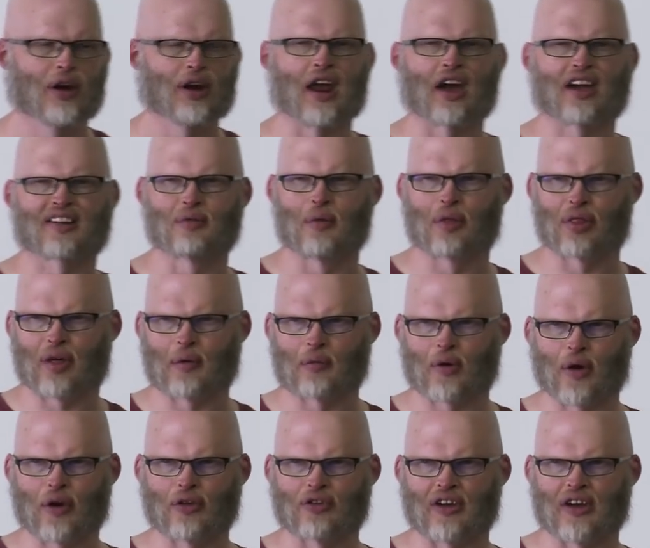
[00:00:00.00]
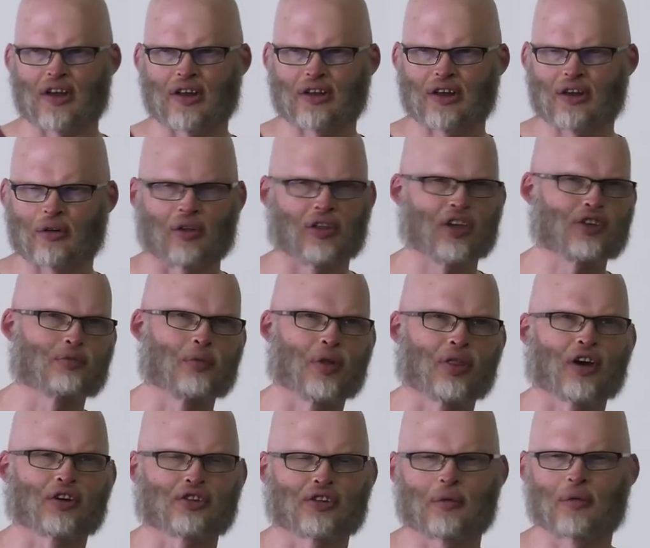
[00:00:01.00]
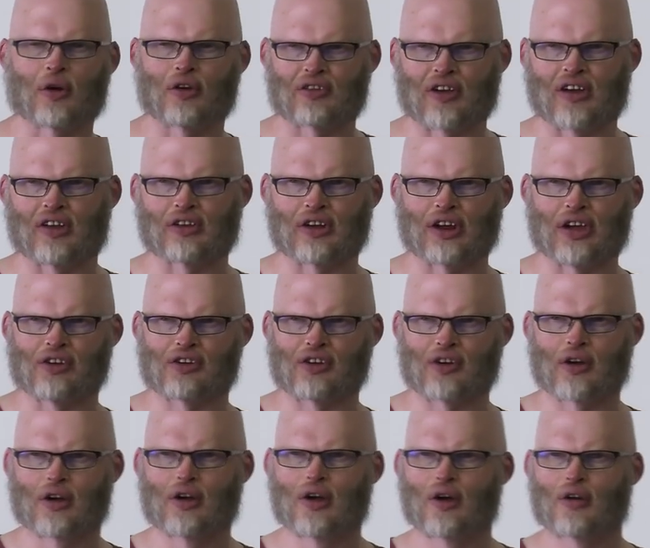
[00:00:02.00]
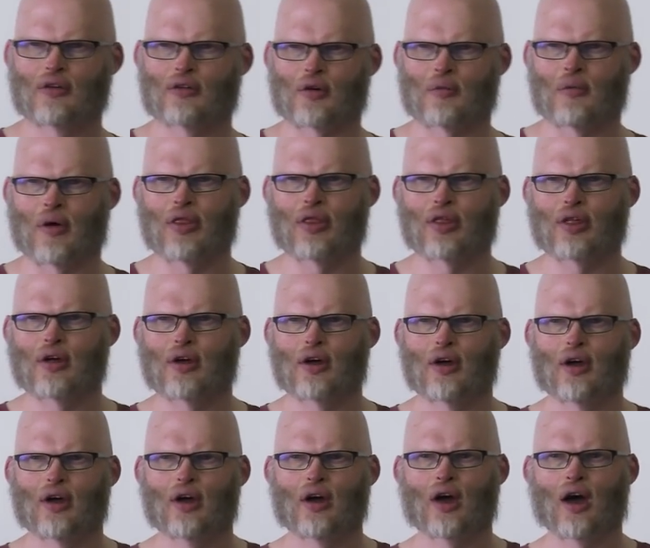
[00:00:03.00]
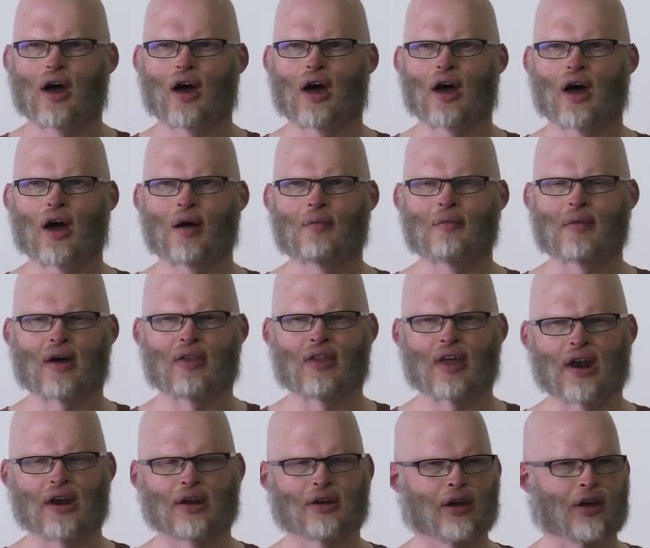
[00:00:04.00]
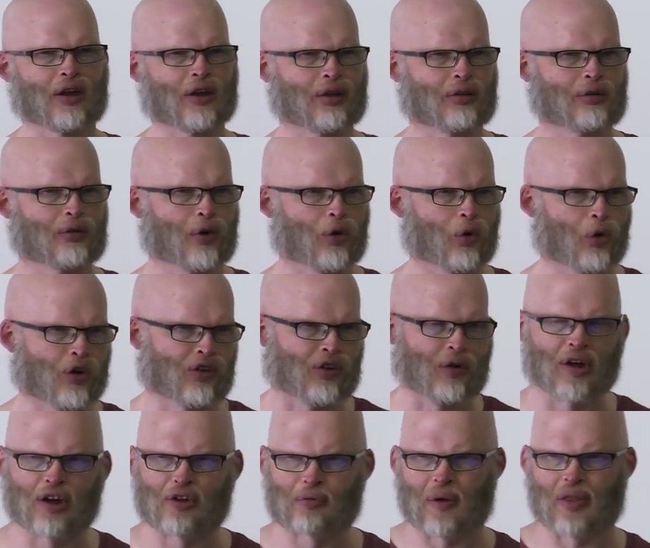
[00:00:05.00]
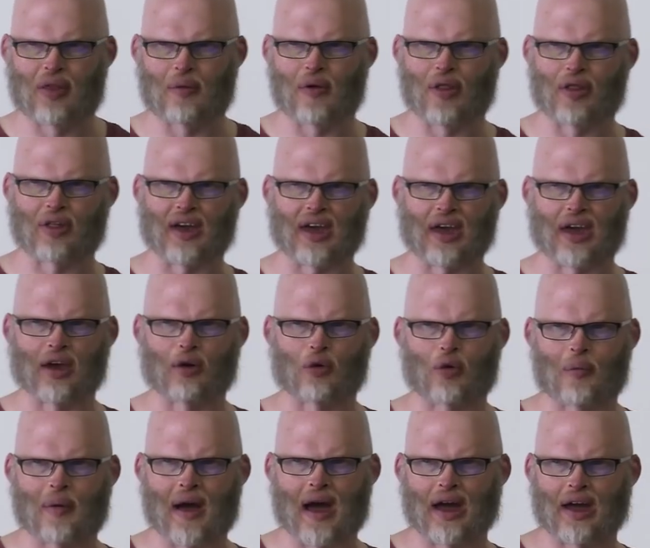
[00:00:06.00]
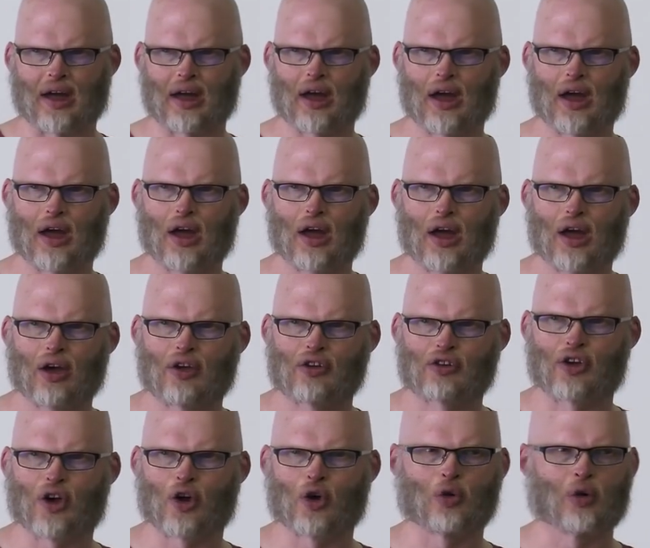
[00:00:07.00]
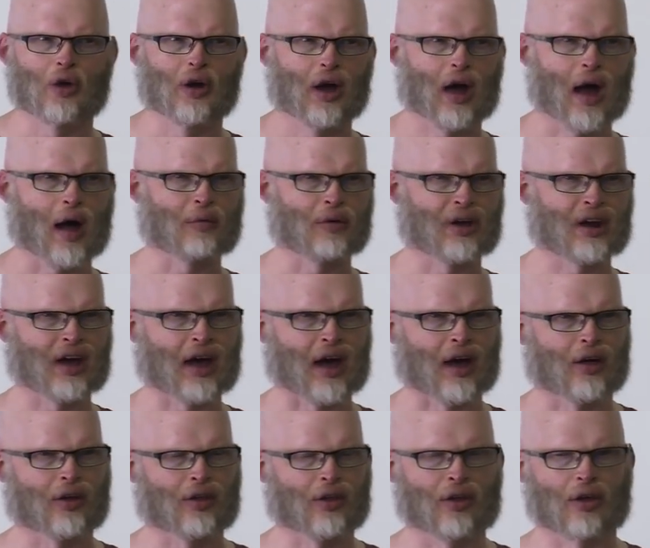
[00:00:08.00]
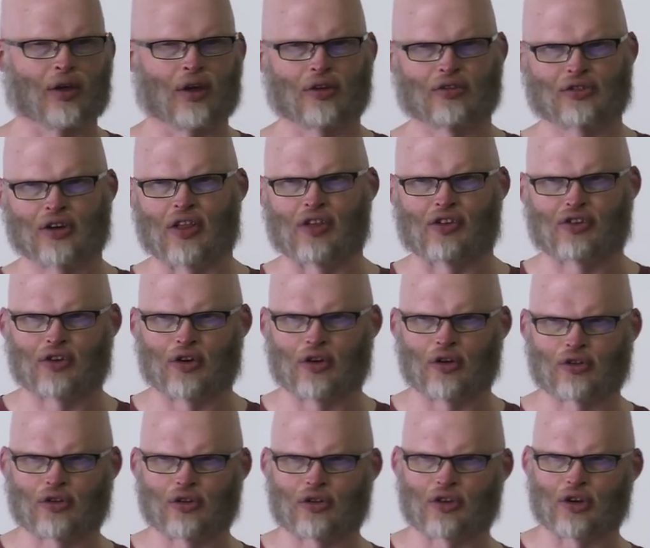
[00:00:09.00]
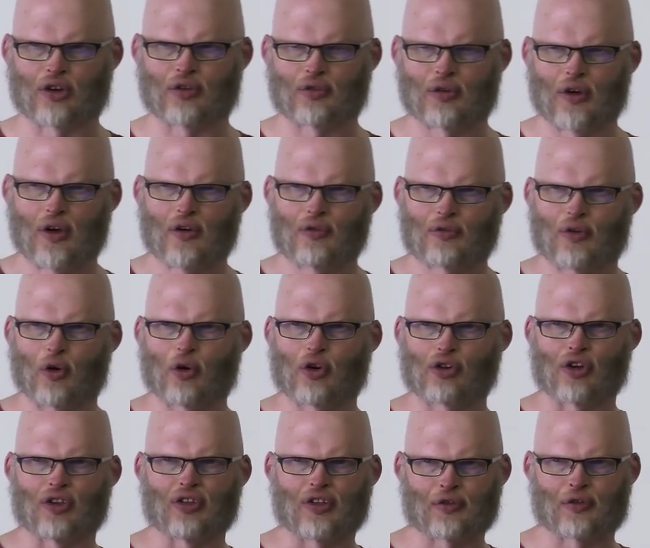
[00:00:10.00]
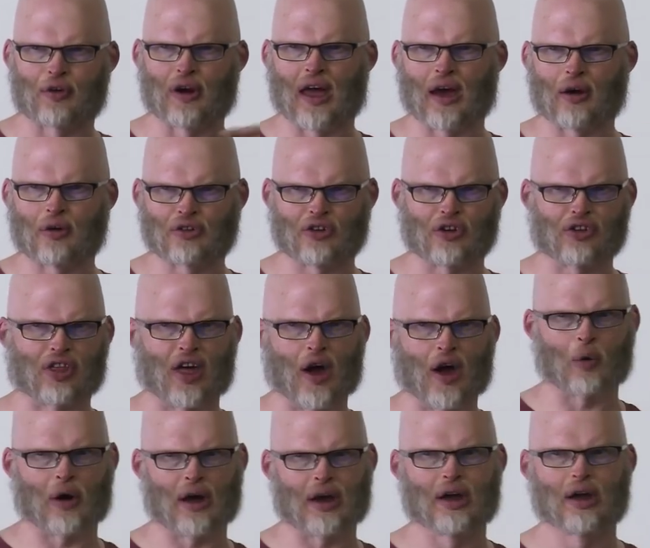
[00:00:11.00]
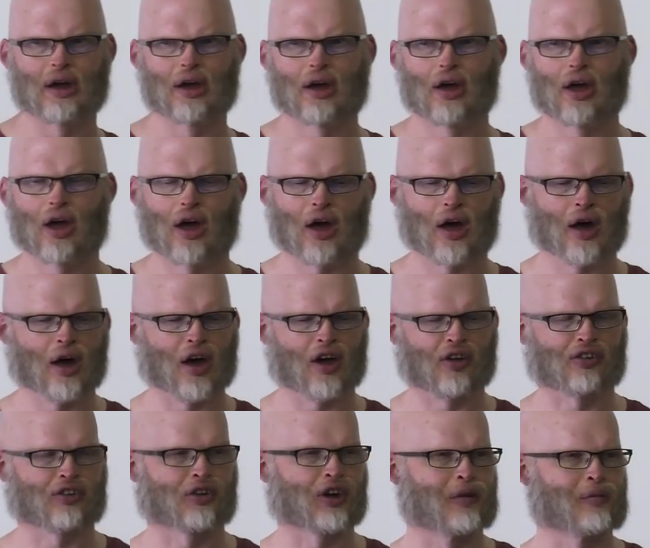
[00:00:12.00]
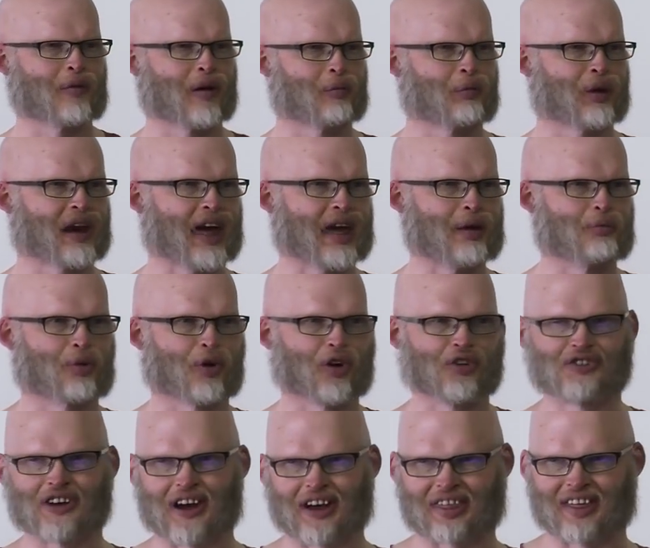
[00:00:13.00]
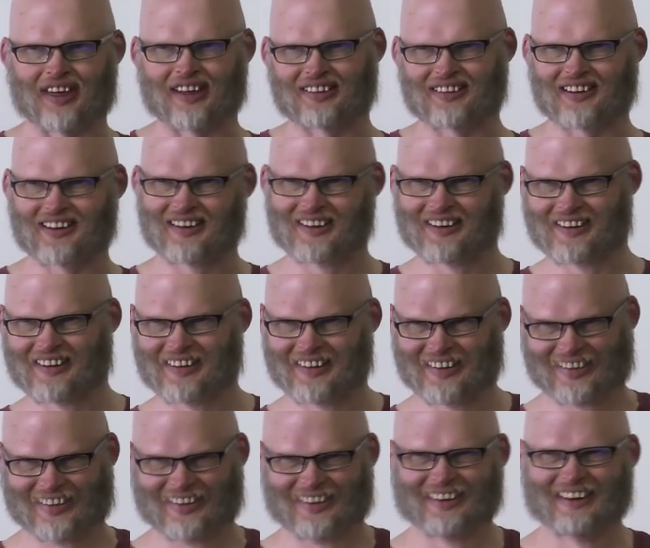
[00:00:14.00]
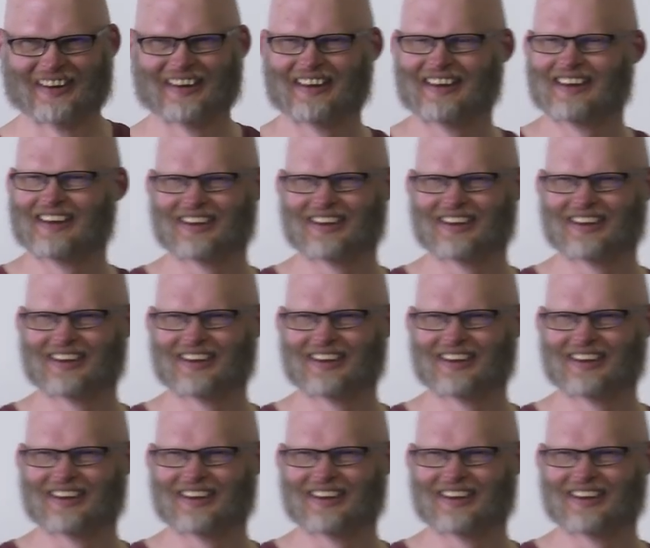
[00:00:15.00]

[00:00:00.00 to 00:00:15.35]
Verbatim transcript: Next month I'm going to, this month actually, I'm going to Indonesia for a month. And then in August I'm going to spend the month in Quebec. So I'm going to get a chance to sort of focus on different languages way as kind of my play project things. Thank you.